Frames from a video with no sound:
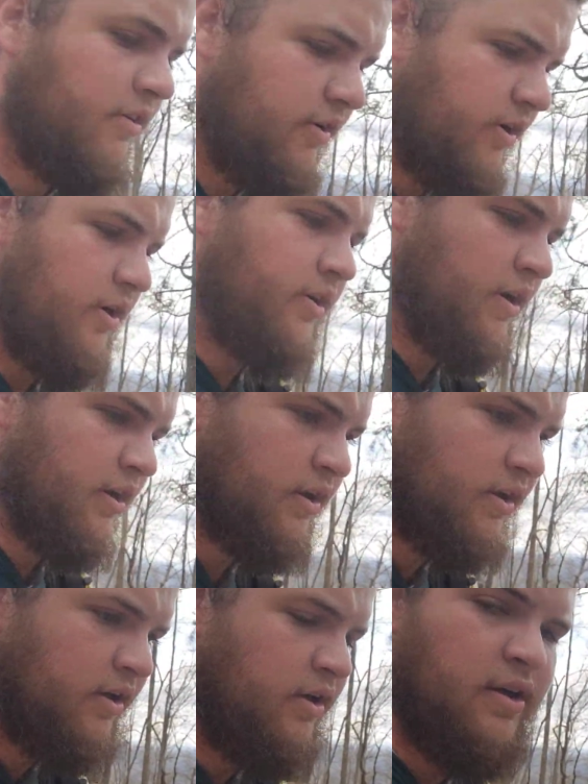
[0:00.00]
Creek,
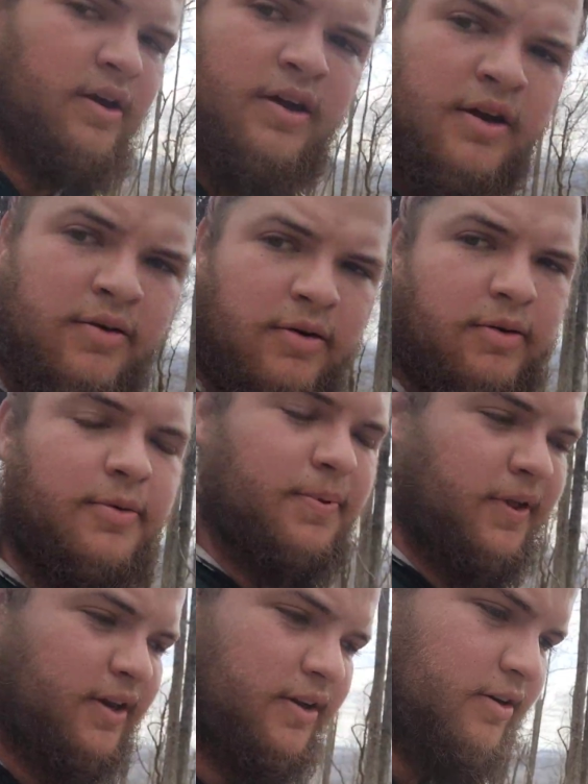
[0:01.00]
where we're
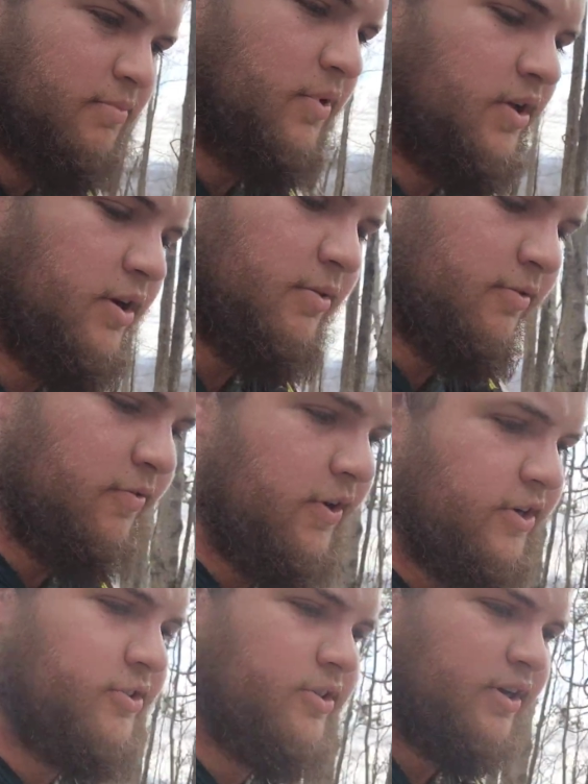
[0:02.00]
planning to meet up with
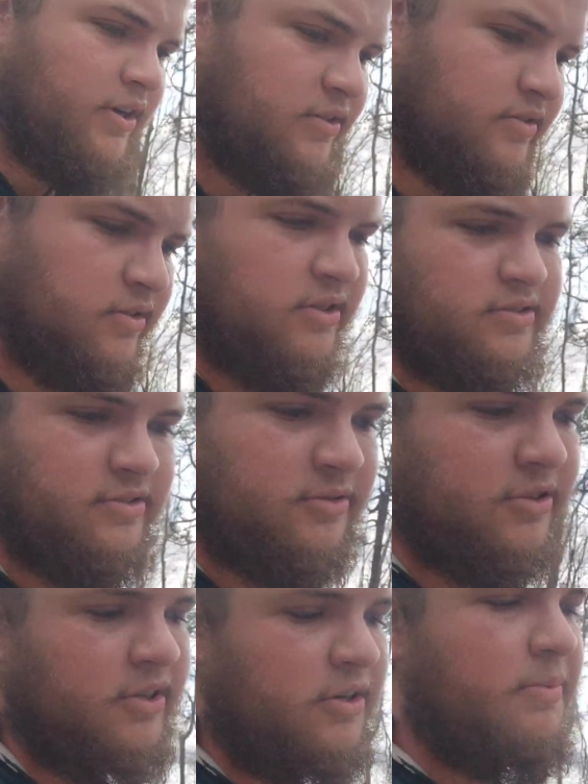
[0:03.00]
Fresh Grounds and get some
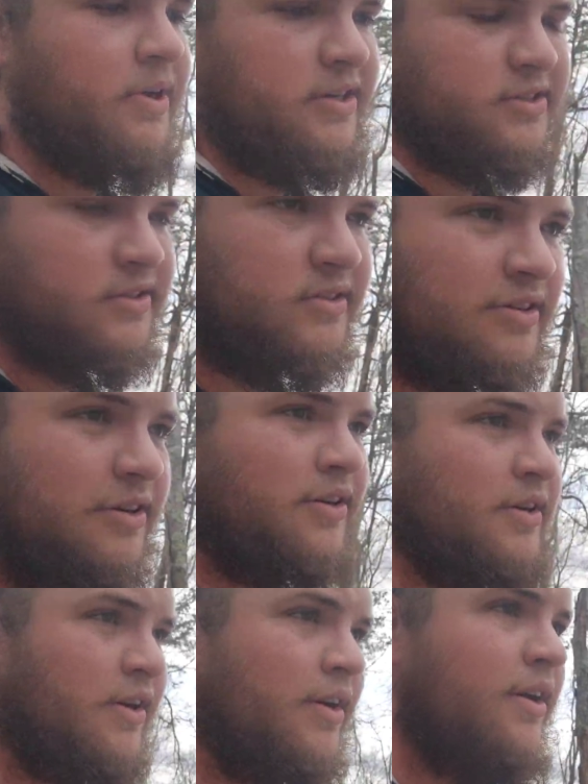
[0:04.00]
trail magic. So
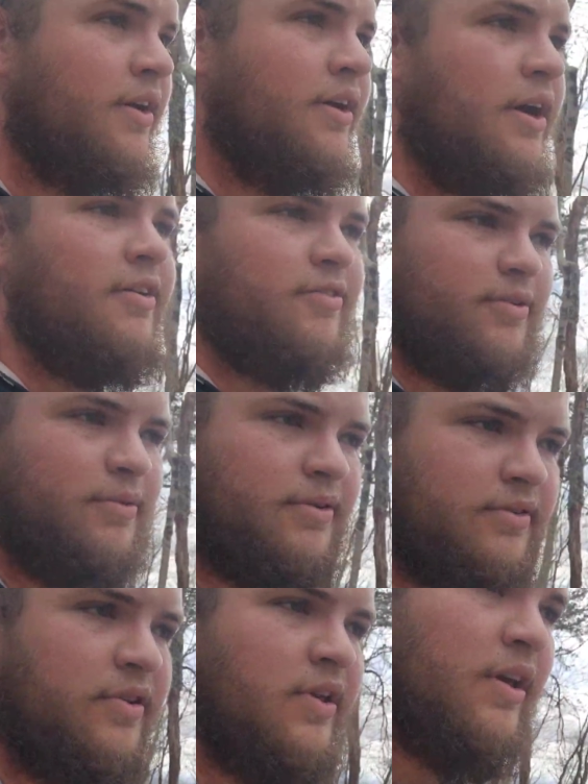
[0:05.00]

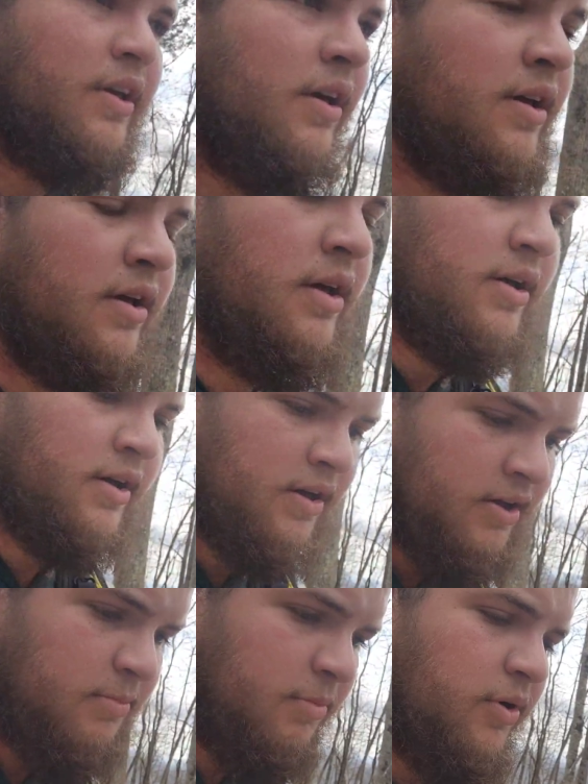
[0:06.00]
everyone's
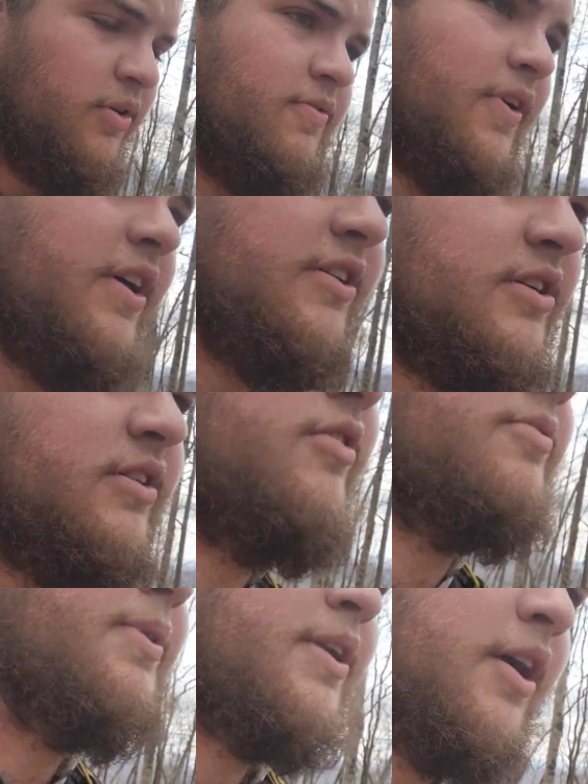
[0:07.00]
motivation
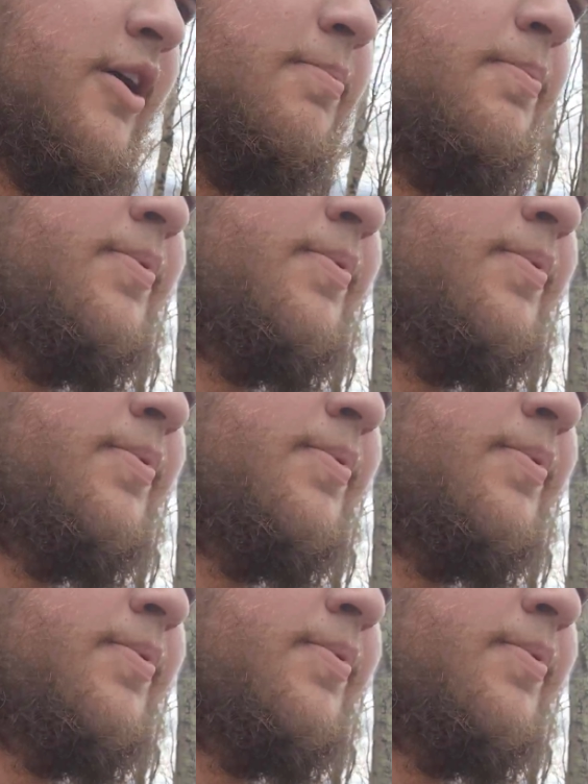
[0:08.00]
has been up